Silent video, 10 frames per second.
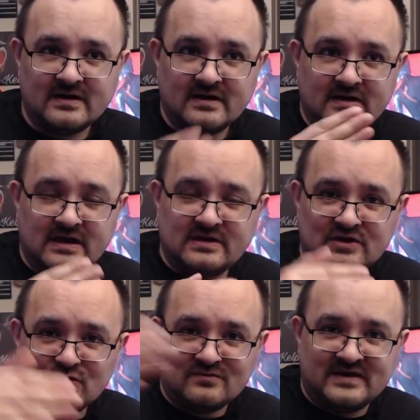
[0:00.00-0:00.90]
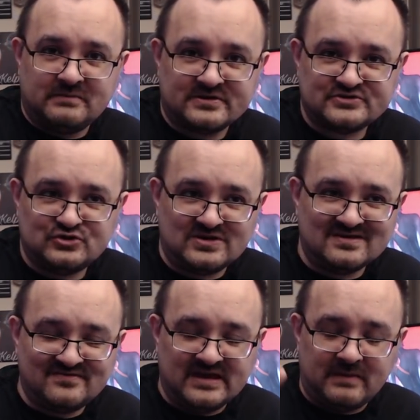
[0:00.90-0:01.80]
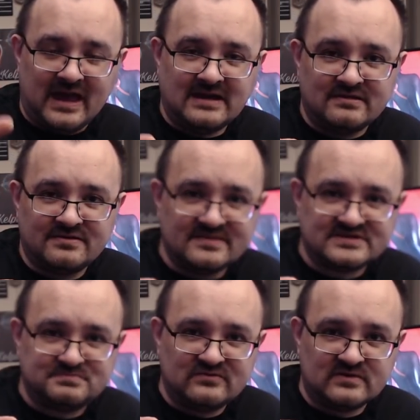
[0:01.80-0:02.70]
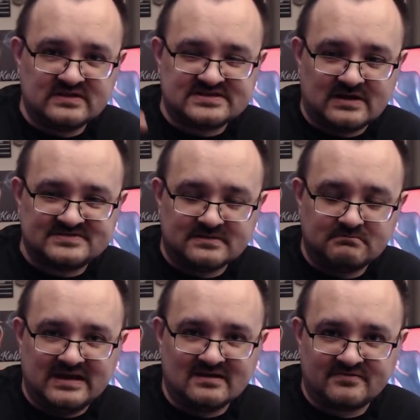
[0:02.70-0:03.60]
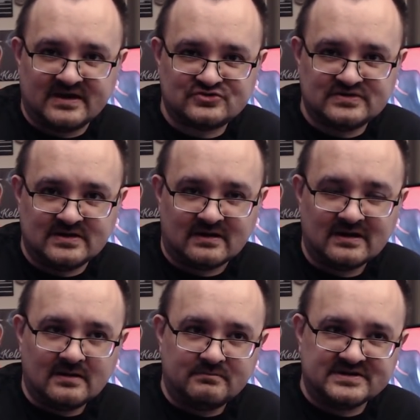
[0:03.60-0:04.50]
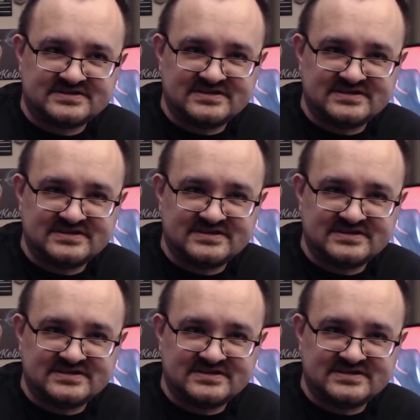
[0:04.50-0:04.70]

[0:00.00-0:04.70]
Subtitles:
here you go, vapers, you can vape anything that's been released up to May of this year, but see